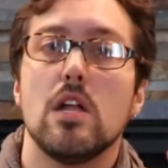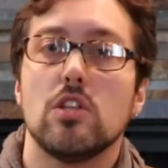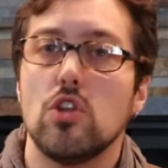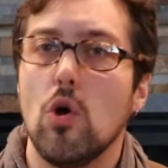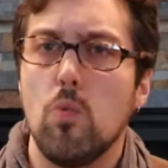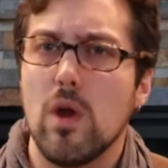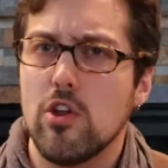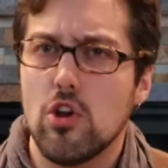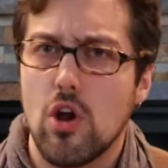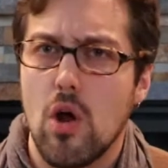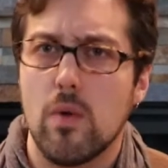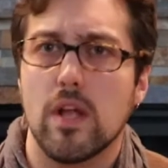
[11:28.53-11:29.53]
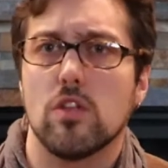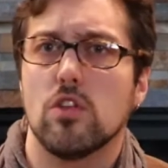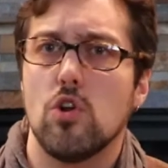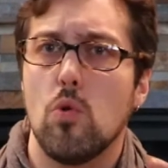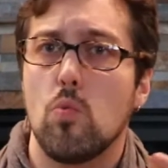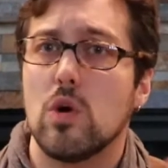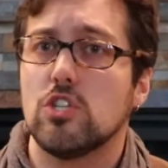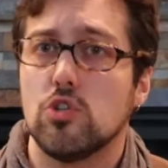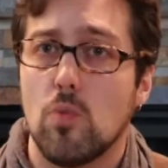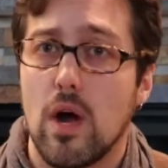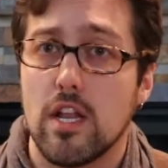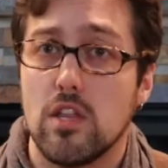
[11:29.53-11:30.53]
to know where you're going, to know what you
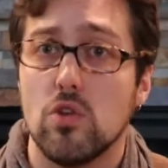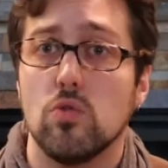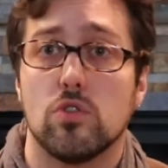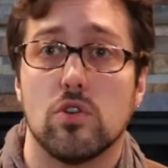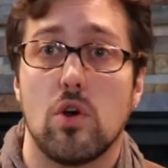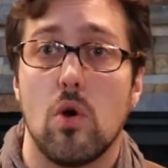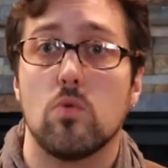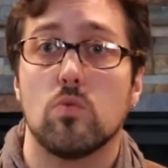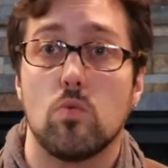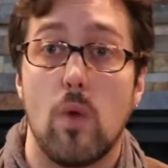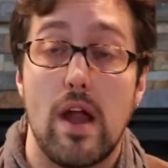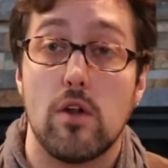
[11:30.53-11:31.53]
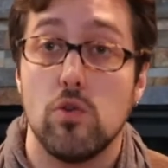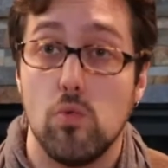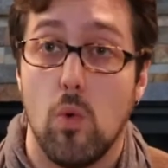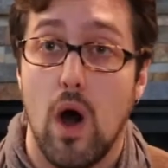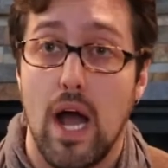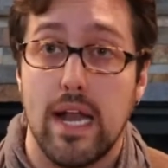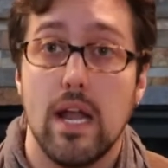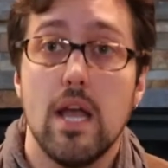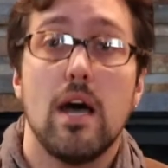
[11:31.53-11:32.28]
want to do, to go where you want.